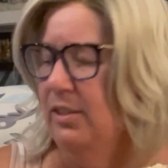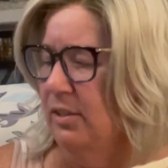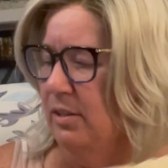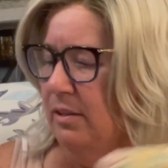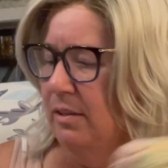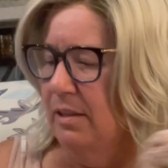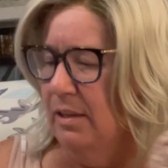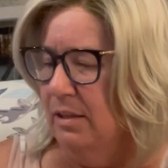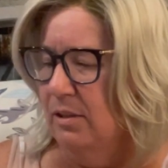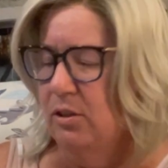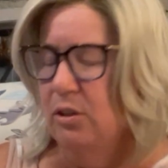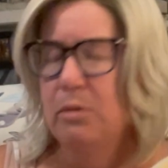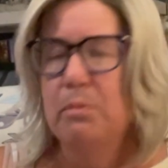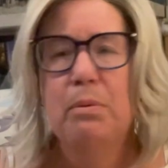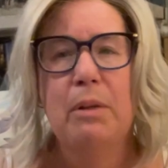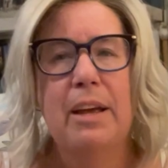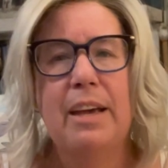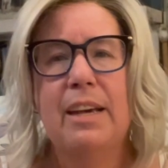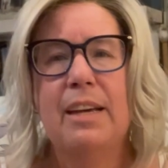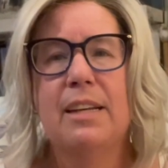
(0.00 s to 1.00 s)
the 2
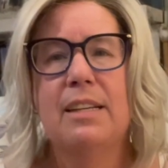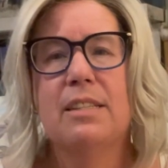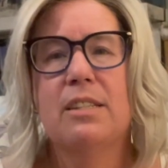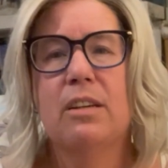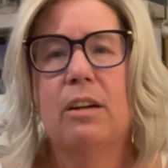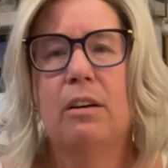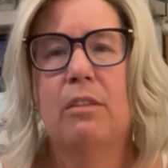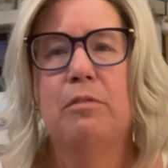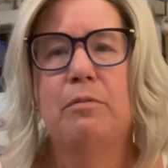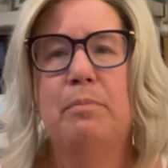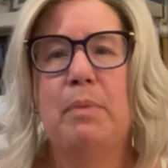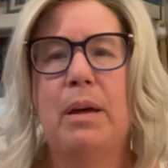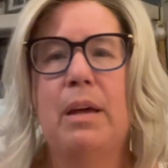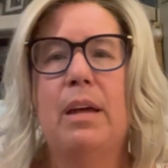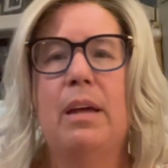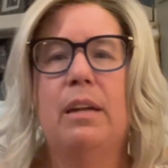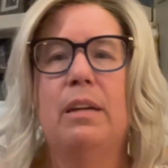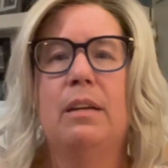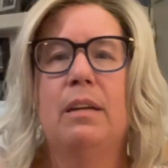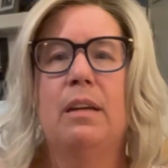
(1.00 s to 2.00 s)
blankets have
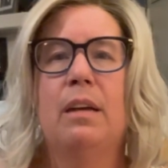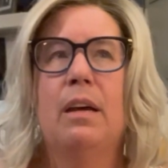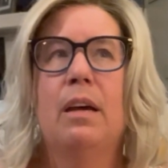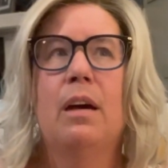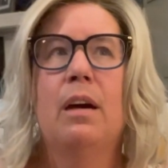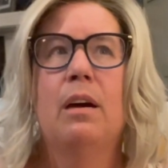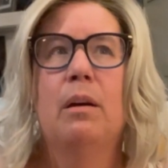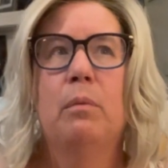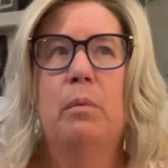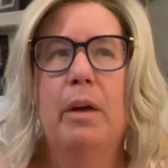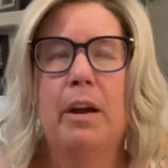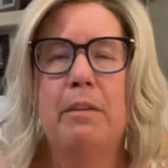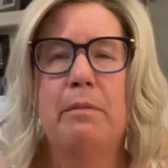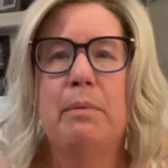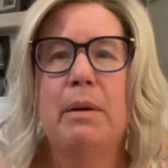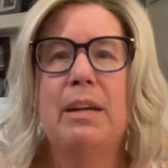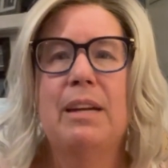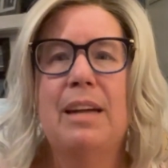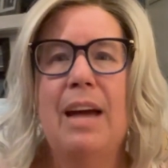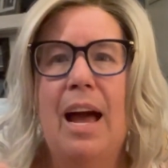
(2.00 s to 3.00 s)
been what I've
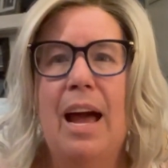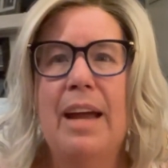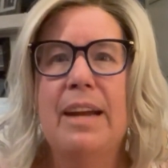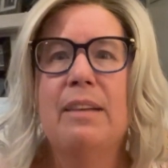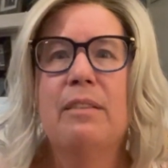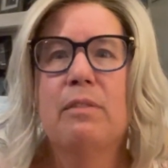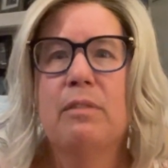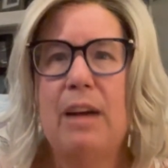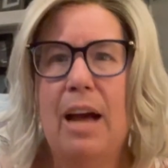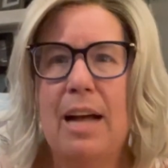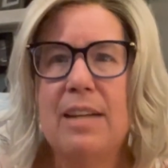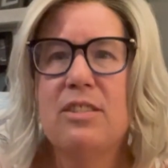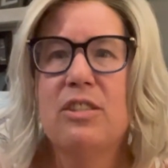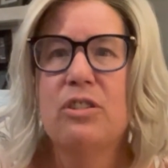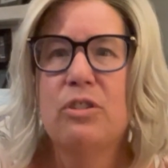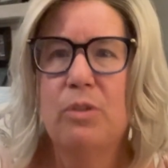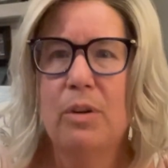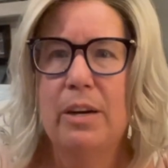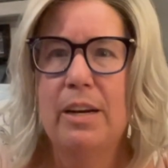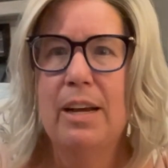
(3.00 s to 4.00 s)
been kind of
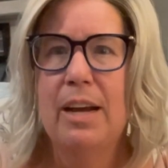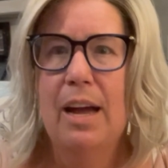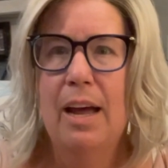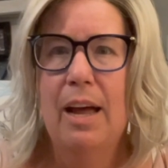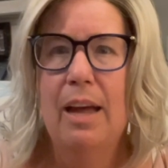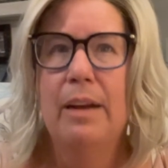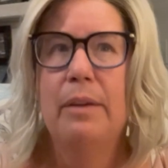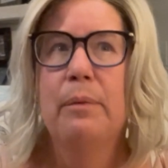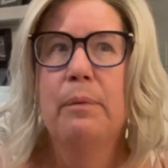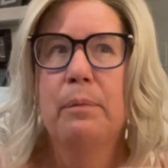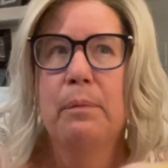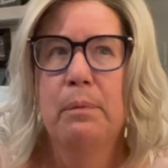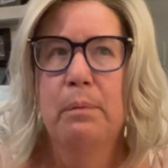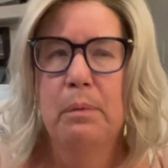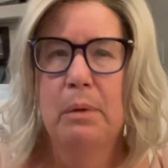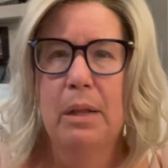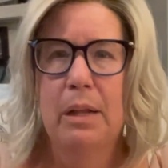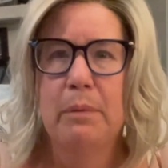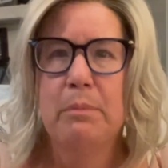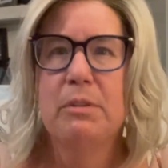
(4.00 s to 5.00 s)
concentrating on
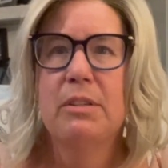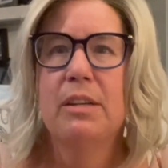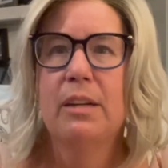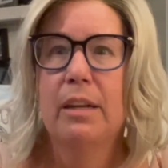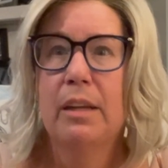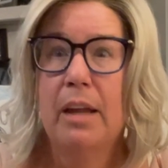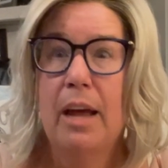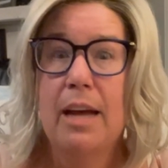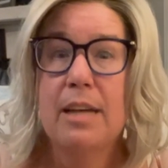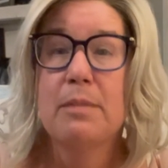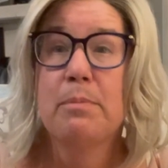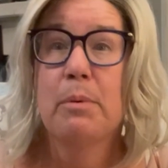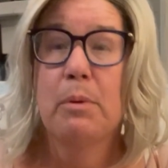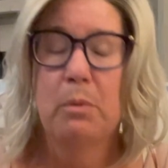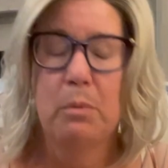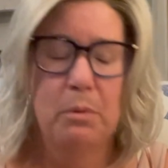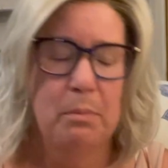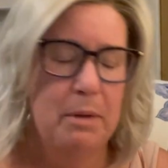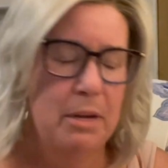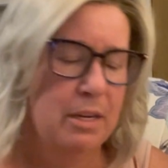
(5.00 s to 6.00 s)
while I'm sitting in the hospital
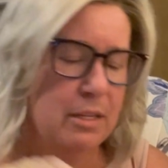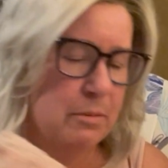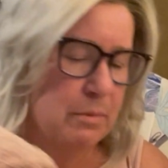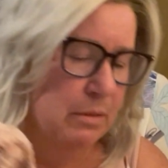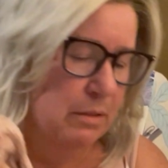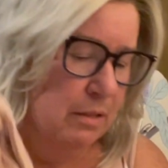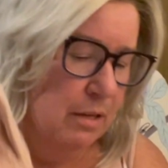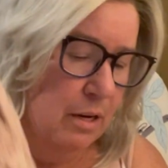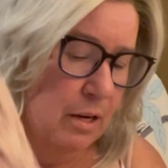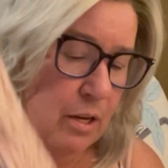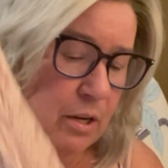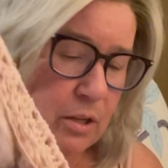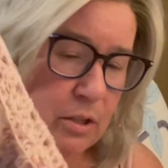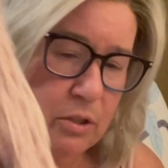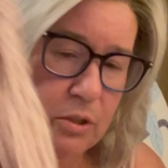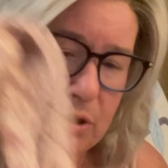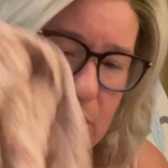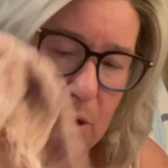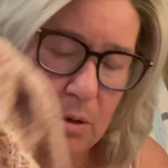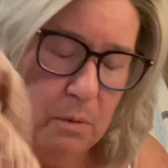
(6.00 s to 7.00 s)
with my husband.
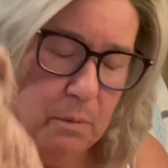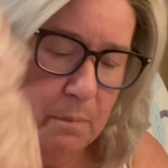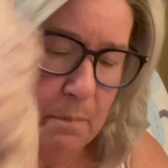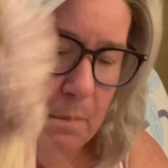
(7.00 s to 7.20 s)
So